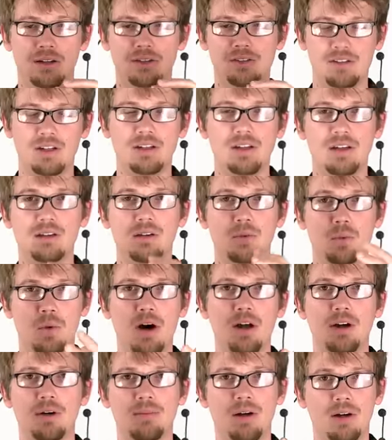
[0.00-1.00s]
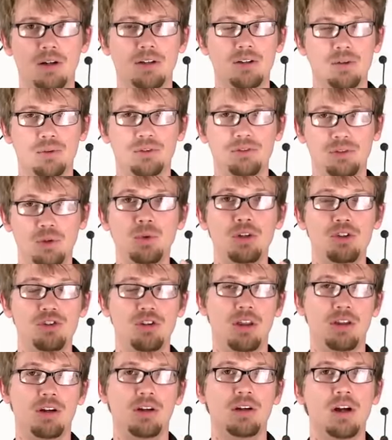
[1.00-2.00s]
sticking the water molecules to
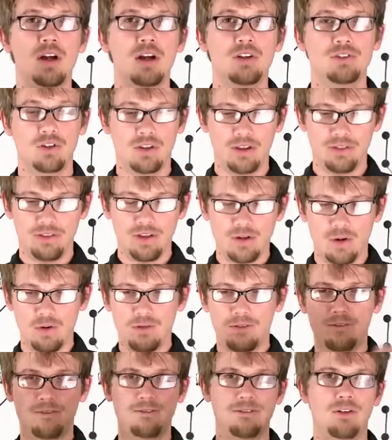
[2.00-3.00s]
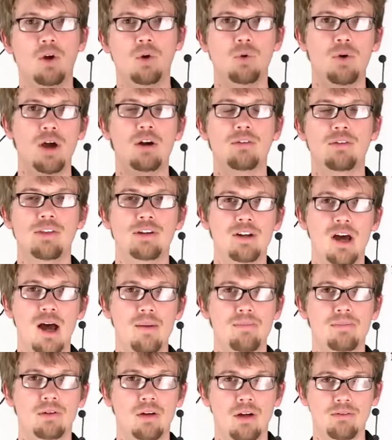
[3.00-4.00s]
each other so that they don't flow right over the
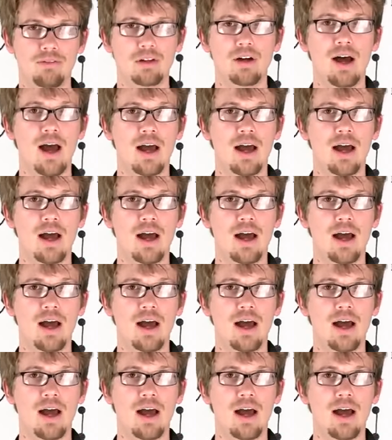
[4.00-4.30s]
top of the